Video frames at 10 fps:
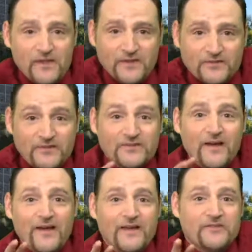this, this
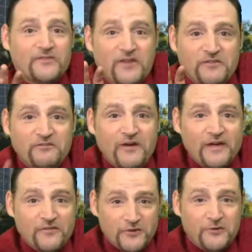guy has like
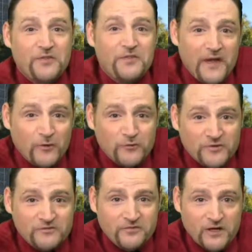
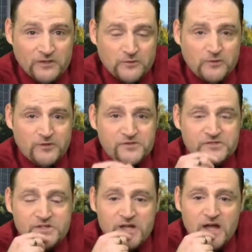500,000
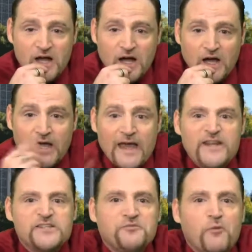followers, uh,
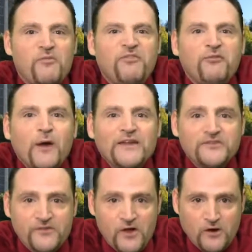and he's from
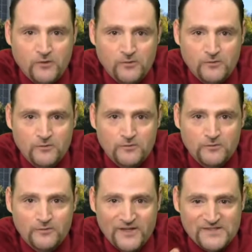Fresno.
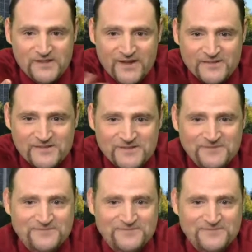That's next.